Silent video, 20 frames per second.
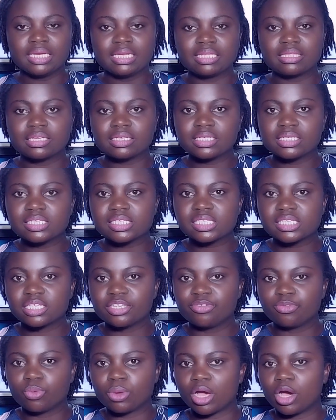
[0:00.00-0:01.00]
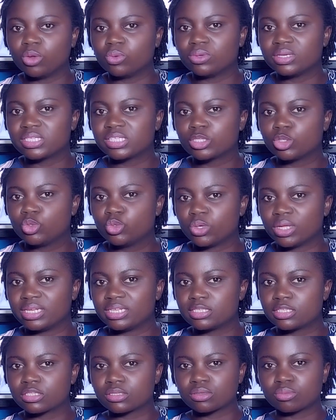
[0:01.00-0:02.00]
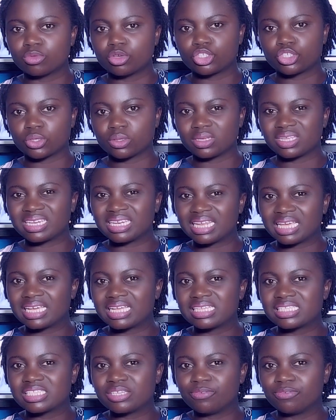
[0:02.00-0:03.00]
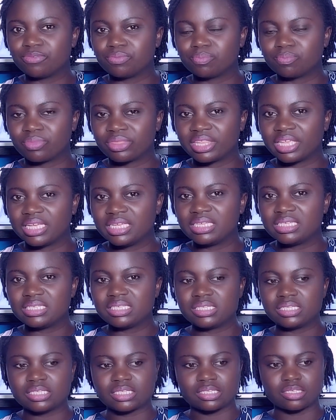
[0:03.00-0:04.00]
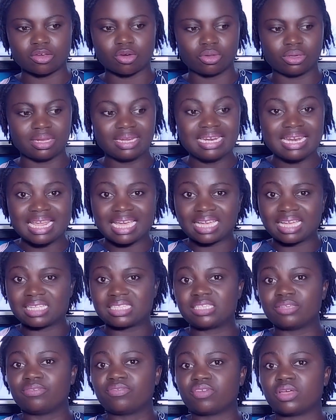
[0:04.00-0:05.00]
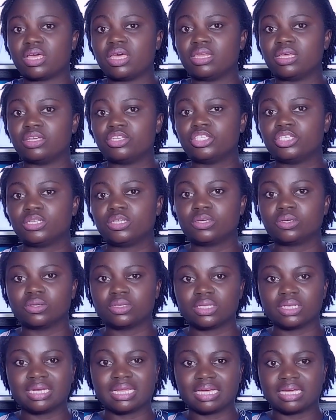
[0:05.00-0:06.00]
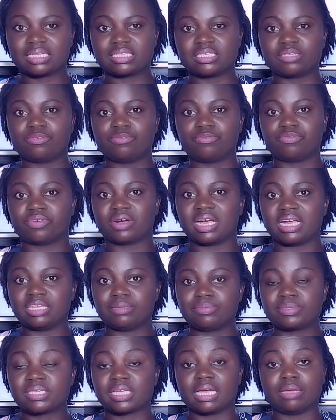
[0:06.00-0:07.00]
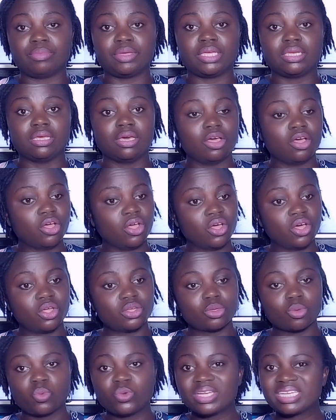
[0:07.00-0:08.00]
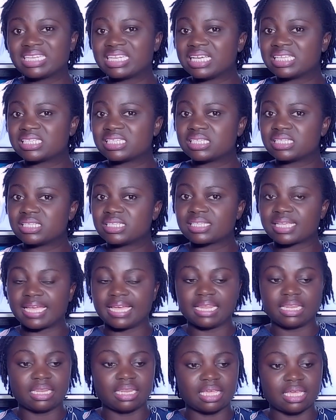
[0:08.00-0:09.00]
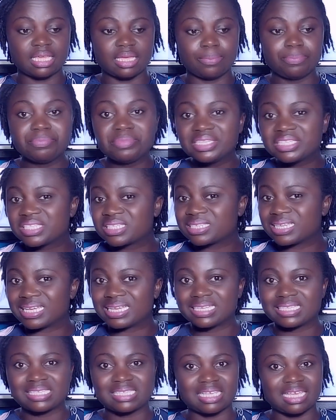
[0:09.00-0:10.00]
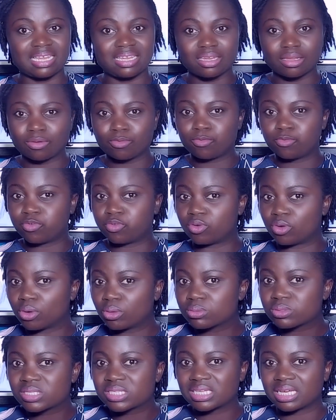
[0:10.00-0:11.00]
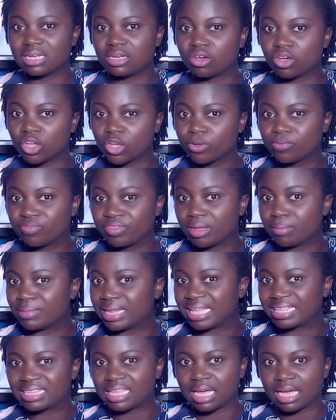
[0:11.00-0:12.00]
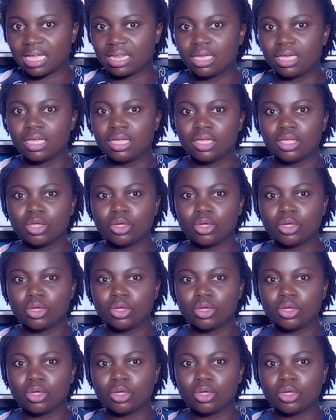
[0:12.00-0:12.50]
The thing is, if we're always dwelling so much on the negative things, on the negative energy, on the negative vibes, I mean, on the weaknesses and the mistakes and the faults and all of them like that,